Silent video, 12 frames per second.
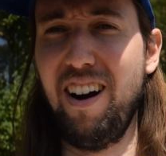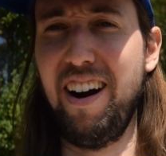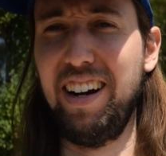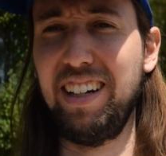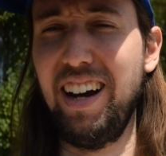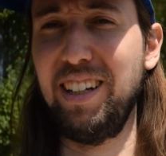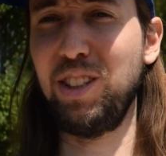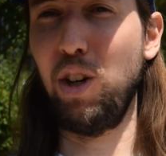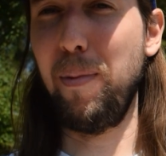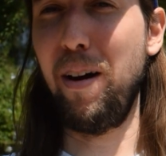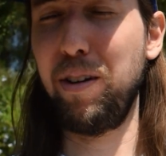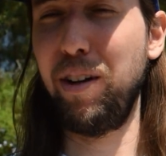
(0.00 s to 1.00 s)
Alright guys, so
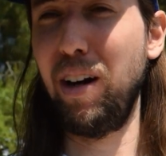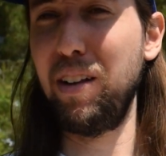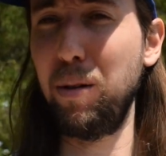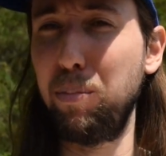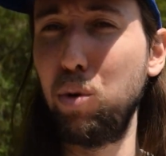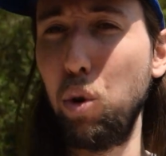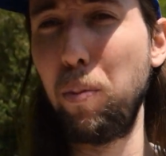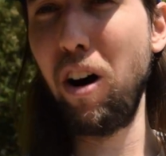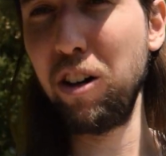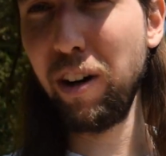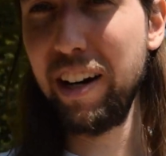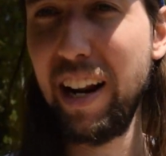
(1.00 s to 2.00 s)
I'm out here at the pool
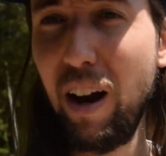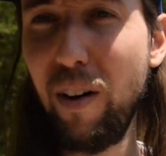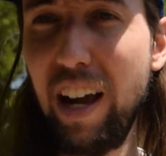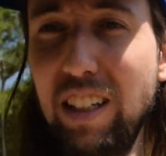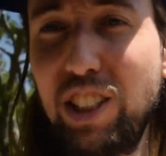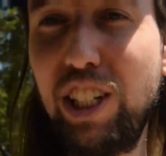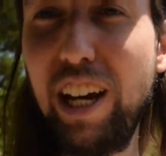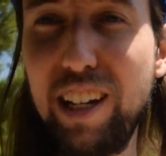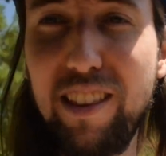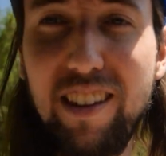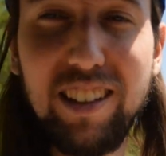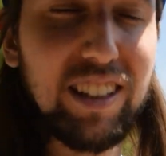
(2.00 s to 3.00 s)
pond right now, and
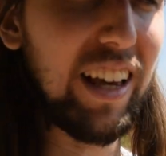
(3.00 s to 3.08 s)
check this